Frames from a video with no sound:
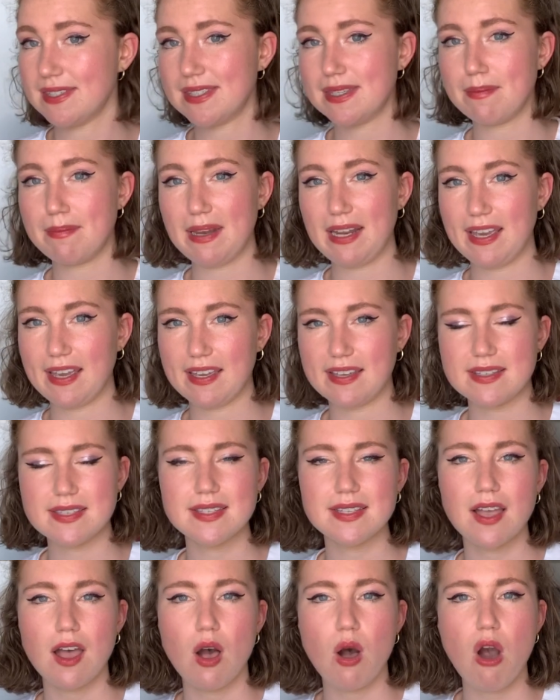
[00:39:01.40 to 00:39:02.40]
siblings
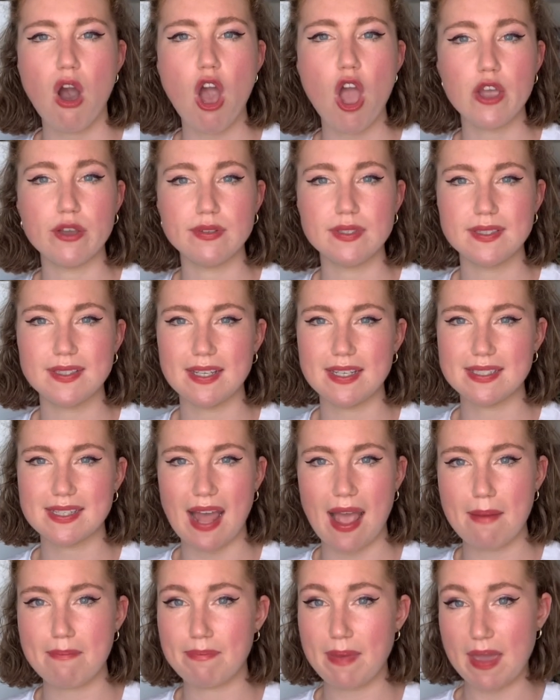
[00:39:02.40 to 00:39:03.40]
host this
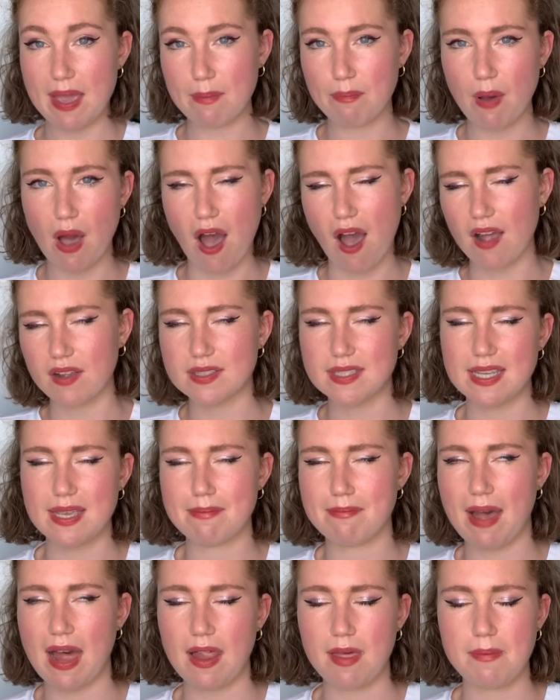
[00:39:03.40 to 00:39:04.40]
like big party in
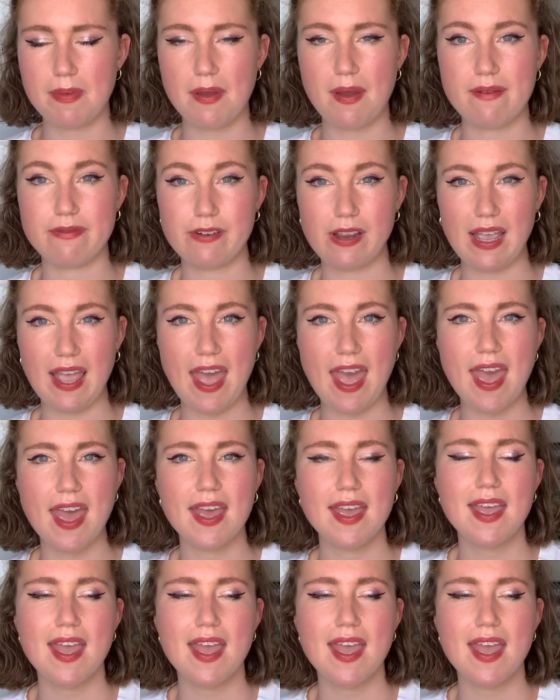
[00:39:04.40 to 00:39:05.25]
Malibu every year